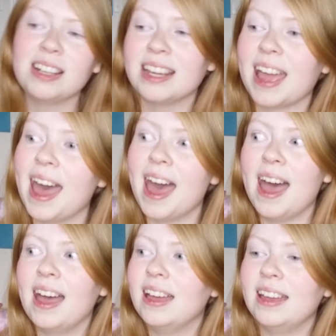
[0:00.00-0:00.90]
Like,
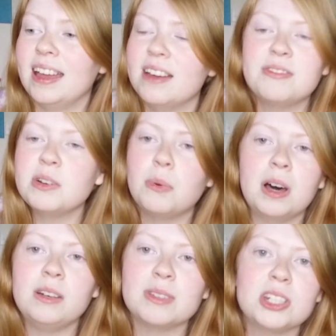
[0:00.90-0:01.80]

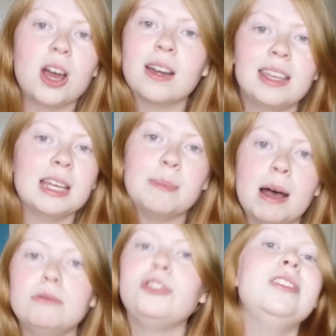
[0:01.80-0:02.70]
everyone was talking about